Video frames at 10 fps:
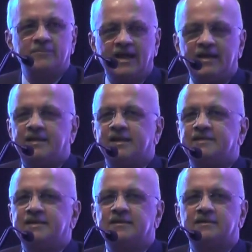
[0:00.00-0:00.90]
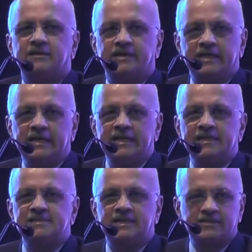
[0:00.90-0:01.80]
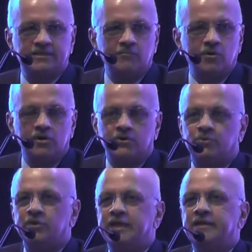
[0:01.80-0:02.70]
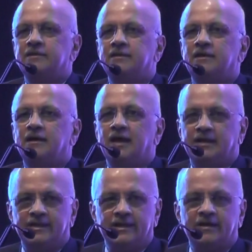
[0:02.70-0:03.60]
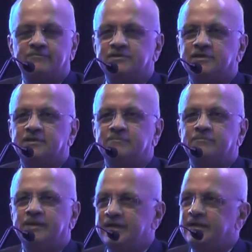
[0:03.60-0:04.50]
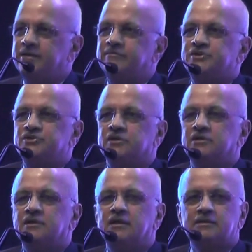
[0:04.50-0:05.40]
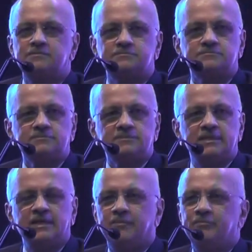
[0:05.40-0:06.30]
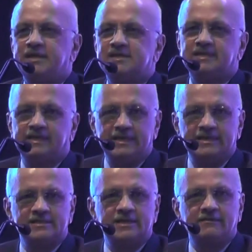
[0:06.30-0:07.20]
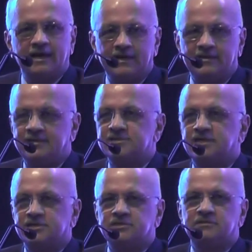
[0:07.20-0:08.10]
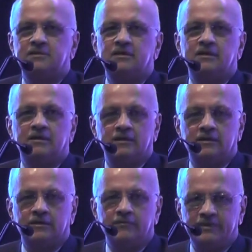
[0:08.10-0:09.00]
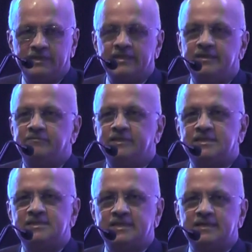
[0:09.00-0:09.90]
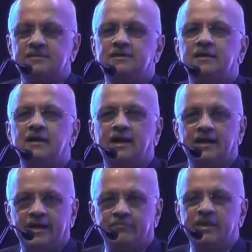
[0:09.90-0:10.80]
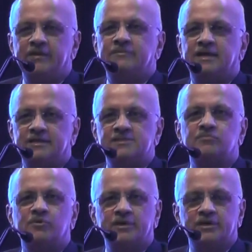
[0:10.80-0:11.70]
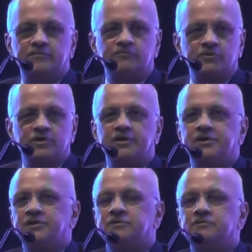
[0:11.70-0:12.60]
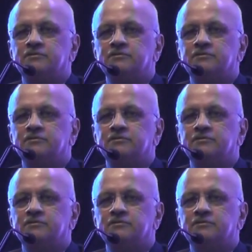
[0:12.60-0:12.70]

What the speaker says: that, I think, really set the ball rolling, and thereafter many individual companies and leaders have had a discussion with the state, and I believe that this momentum won't continue.